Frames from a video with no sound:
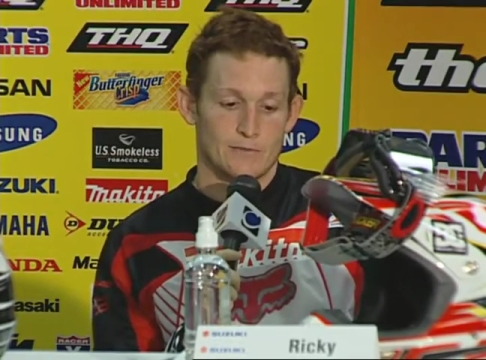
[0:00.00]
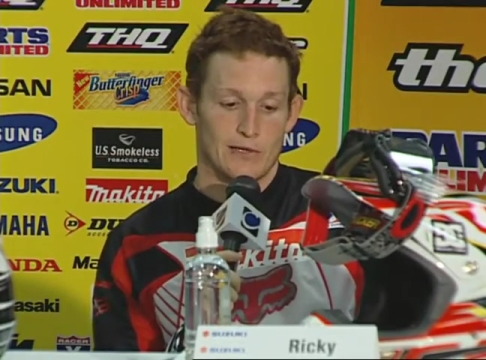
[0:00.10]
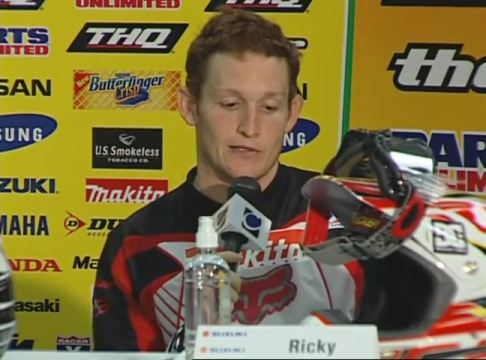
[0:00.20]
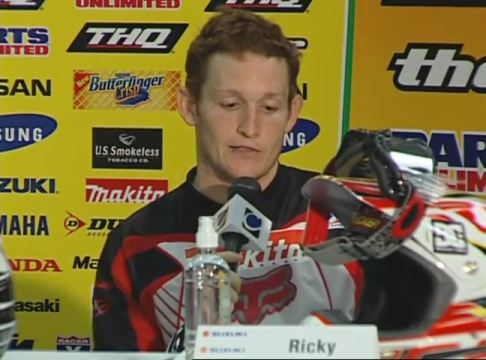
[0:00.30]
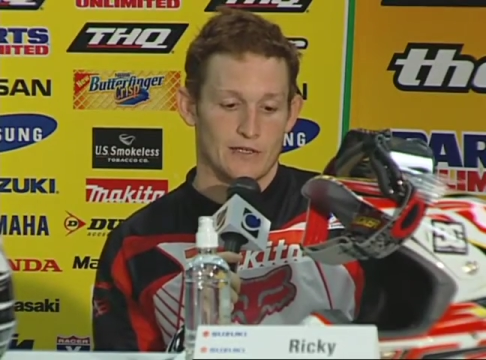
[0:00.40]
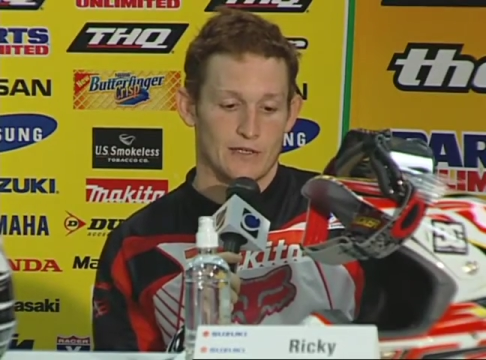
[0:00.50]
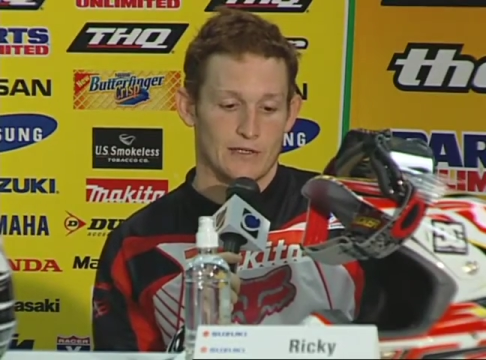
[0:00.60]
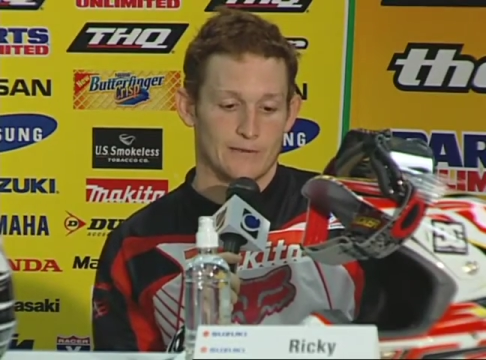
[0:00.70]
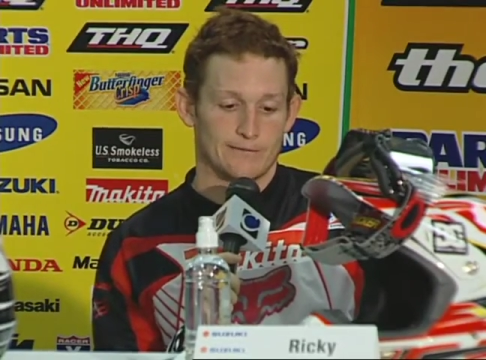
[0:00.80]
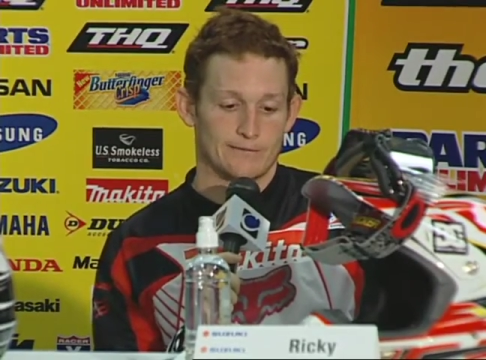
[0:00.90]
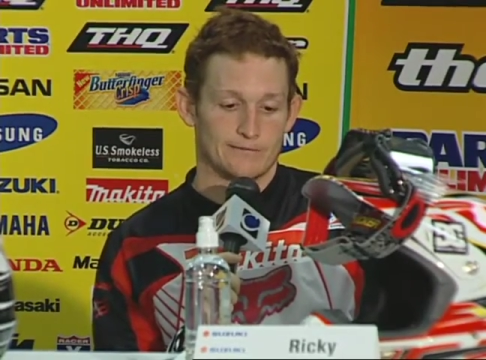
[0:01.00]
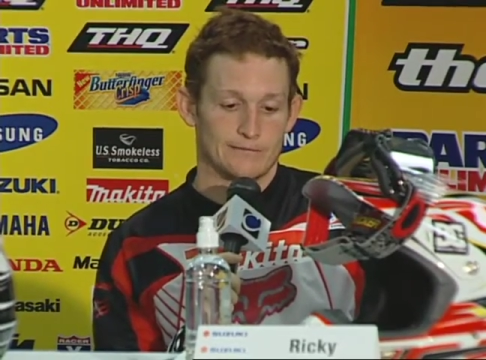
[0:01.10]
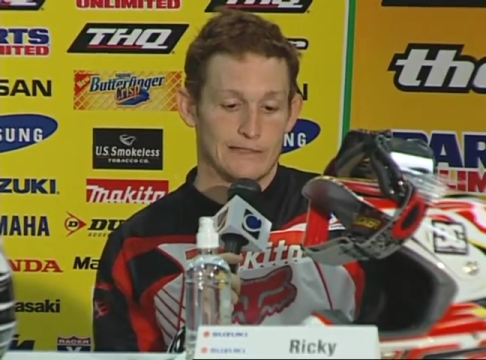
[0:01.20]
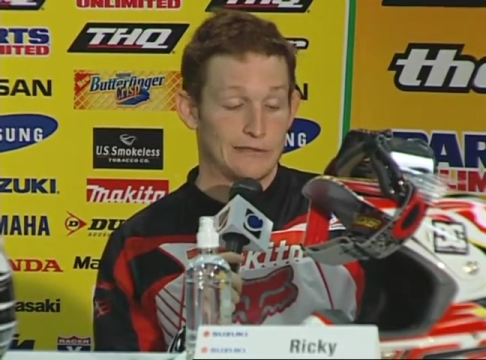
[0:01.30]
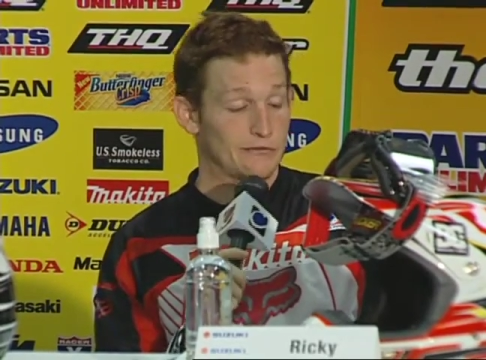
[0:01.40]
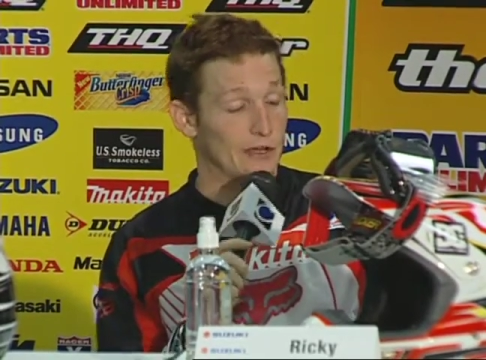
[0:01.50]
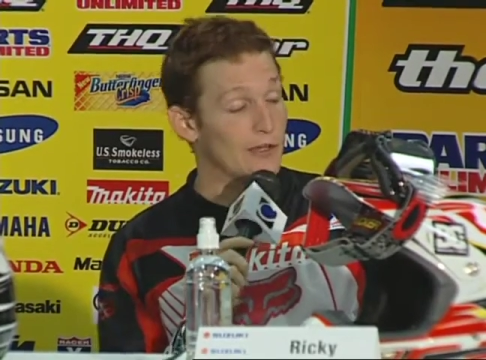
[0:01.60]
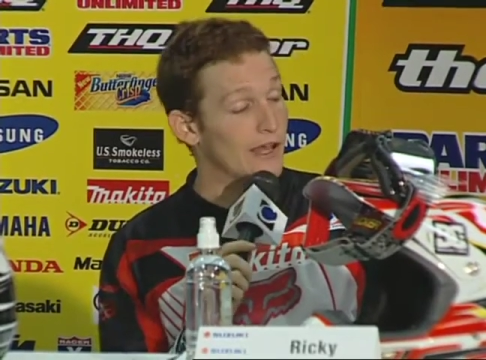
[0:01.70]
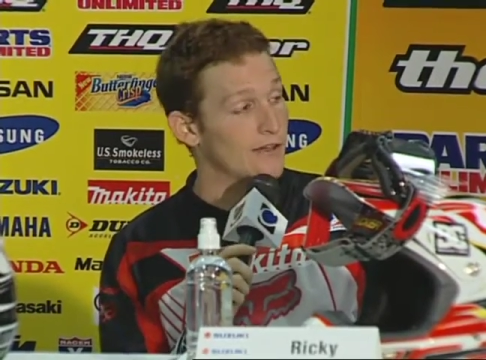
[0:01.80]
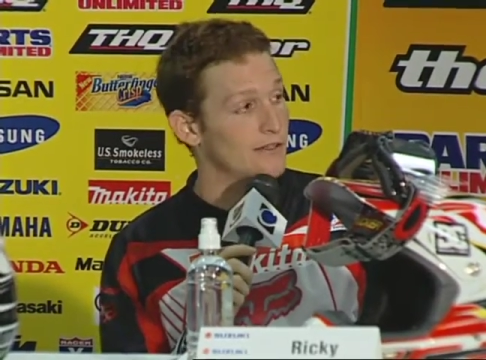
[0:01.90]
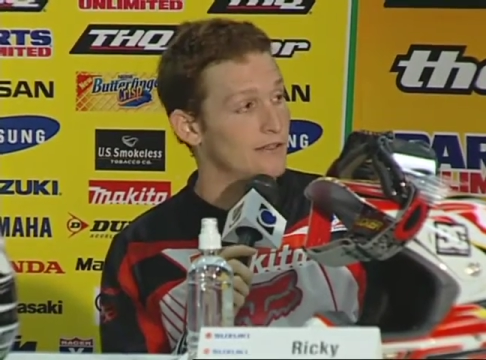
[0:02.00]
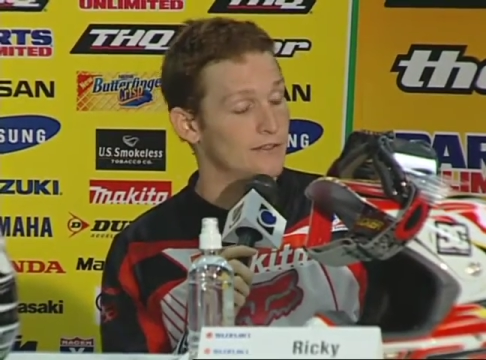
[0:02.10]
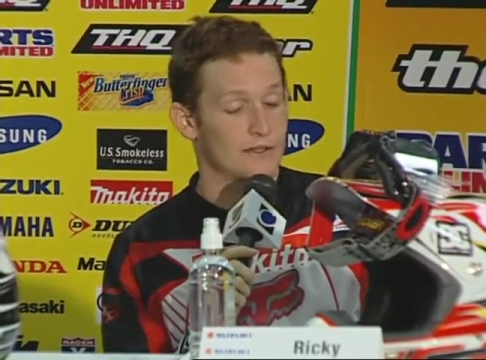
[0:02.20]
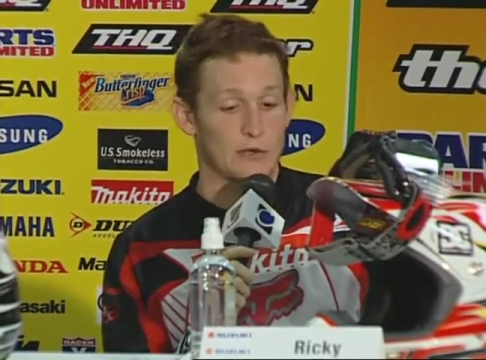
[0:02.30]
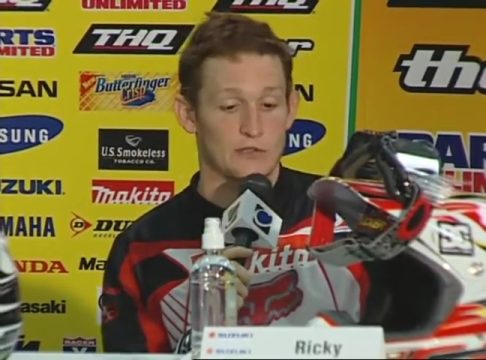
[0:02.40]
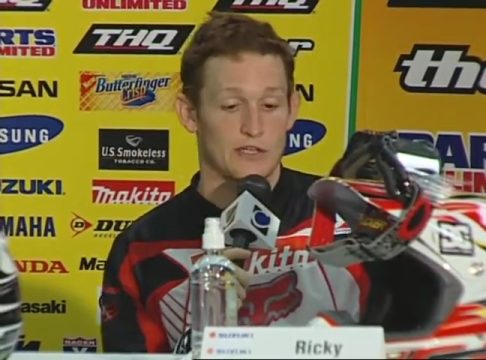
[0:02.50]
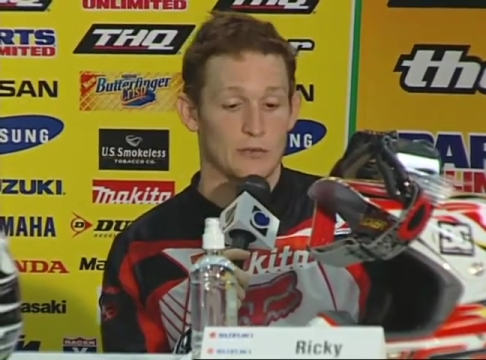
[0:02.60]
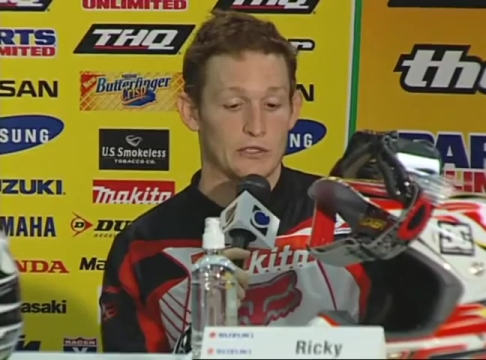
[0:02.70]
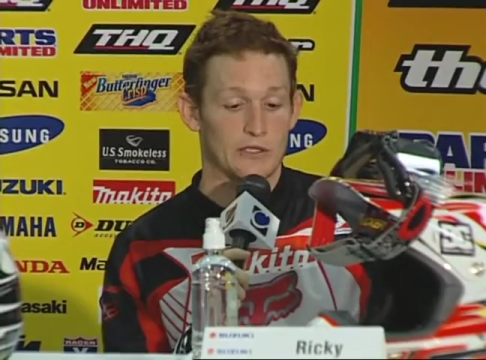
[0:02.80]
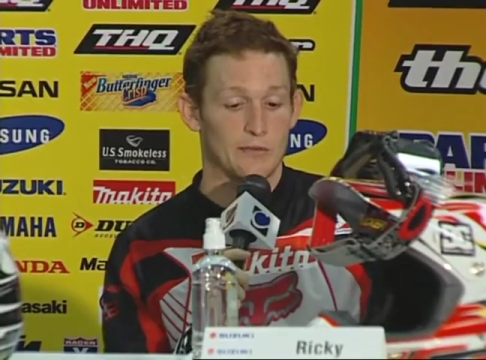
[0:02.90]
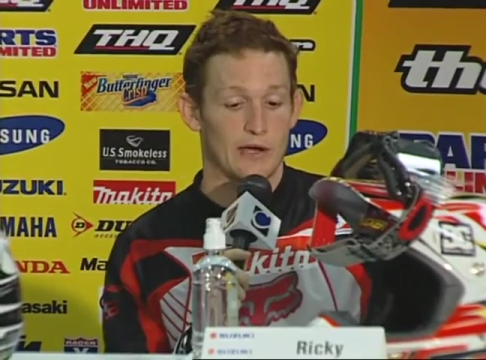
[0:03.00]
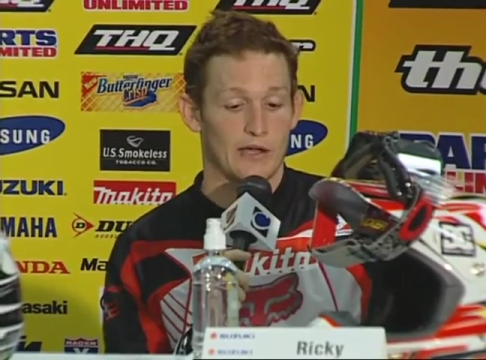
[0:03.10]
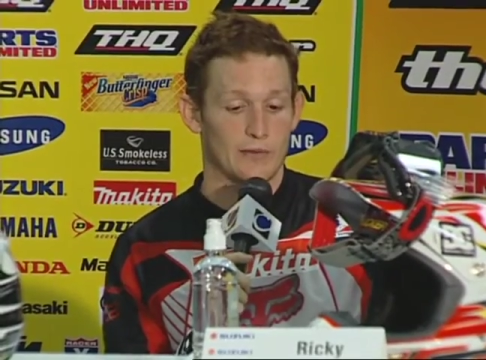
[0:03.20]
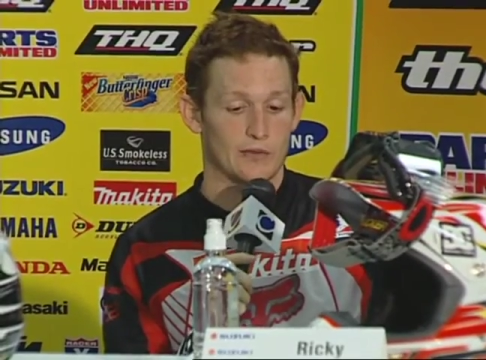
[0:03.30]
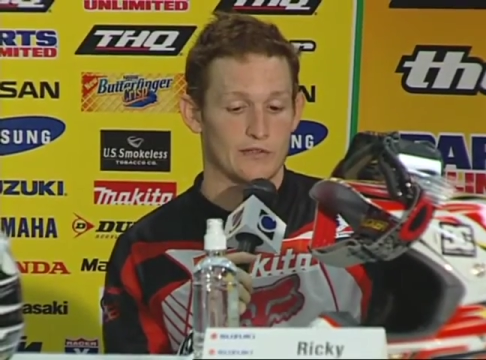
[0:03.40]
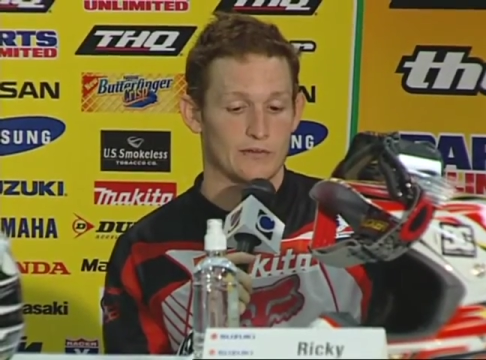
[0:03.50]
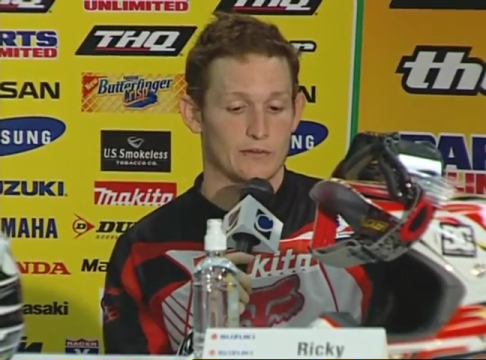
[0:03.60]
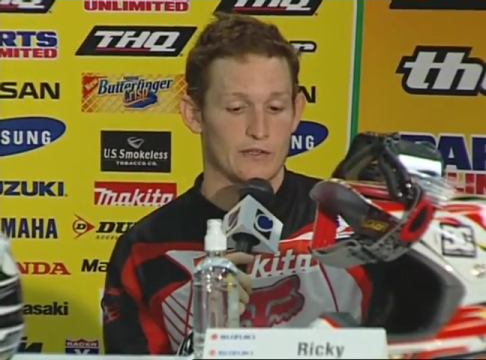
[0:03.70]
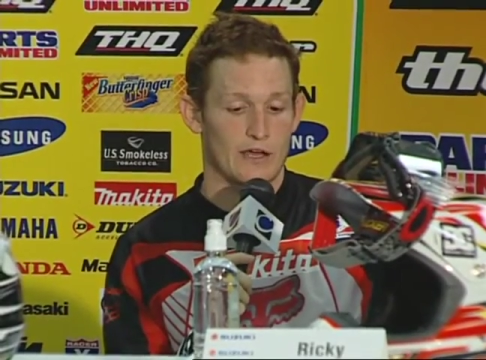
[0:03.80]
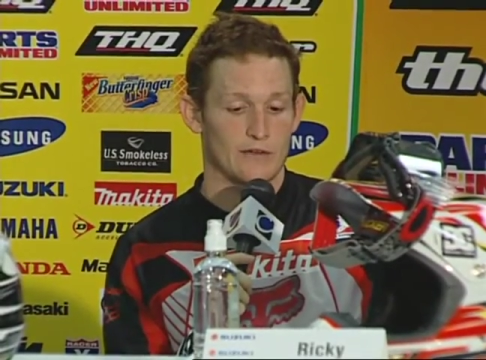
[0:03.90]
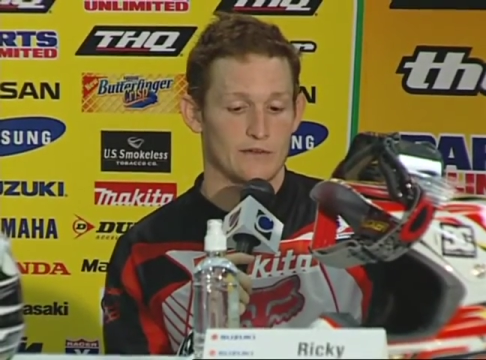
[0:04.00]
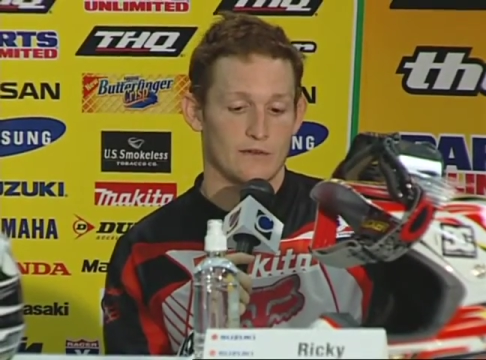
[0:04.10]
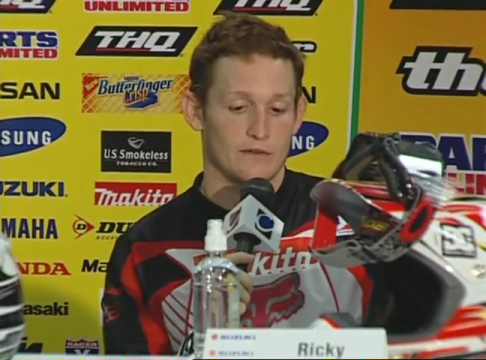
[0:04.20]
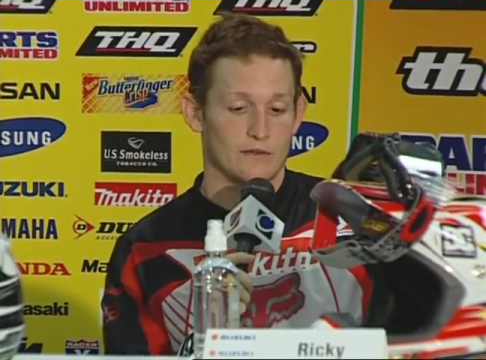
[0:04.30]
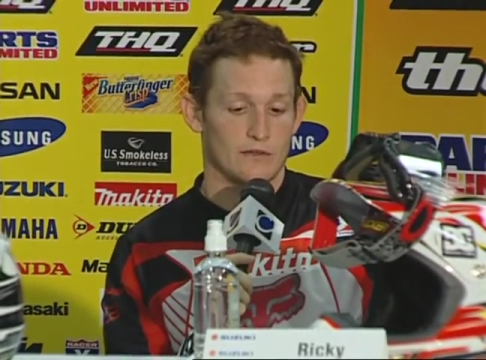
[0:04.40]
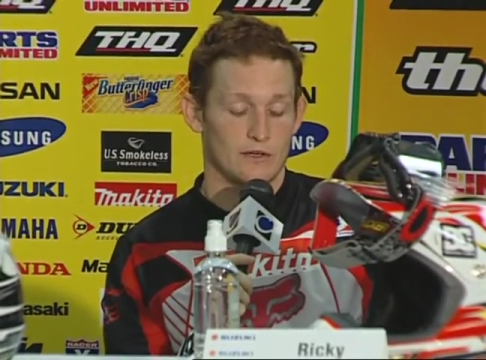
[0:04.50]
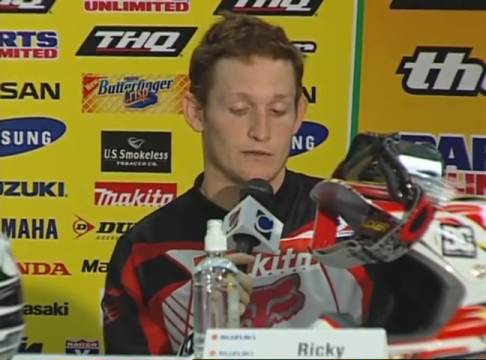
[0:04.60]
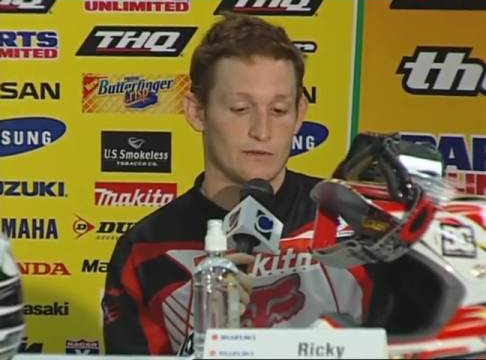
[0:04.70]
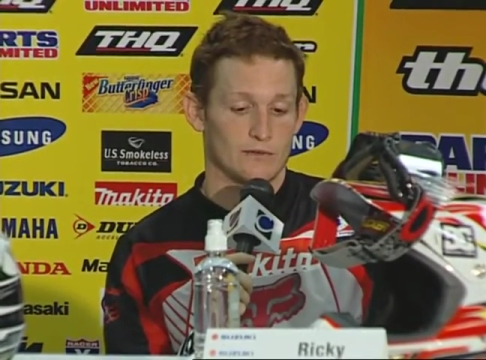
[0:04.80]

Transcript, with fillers: but uh, he fell down, and I was able to get by him with, without, you know,